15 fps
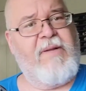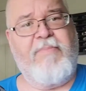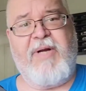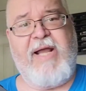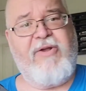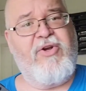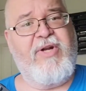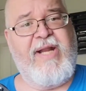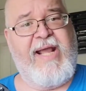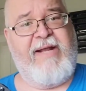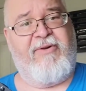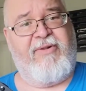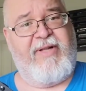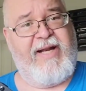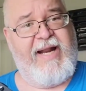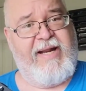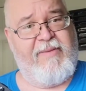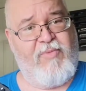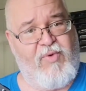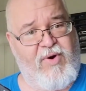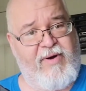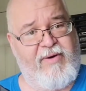but I couldn't handle it
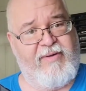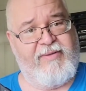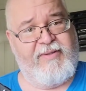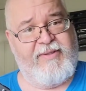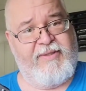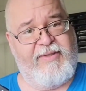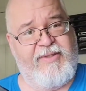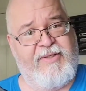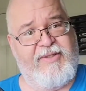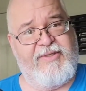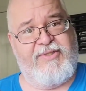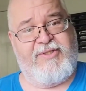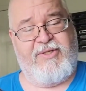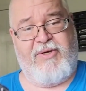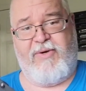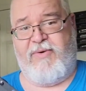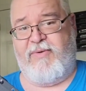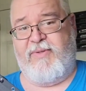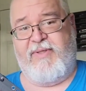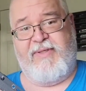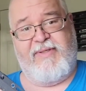anymore. So